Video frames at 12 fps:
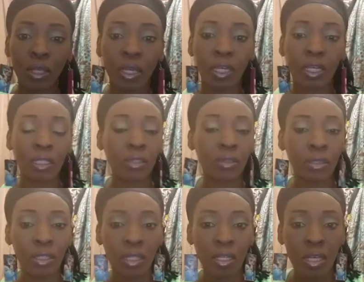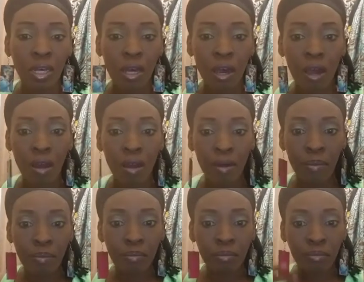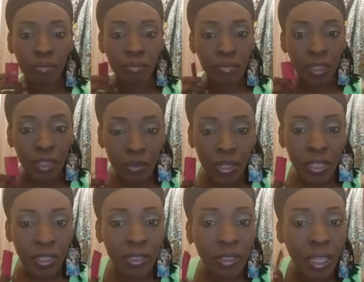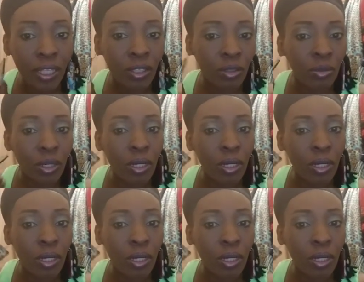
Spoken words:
And the earrings, thank you.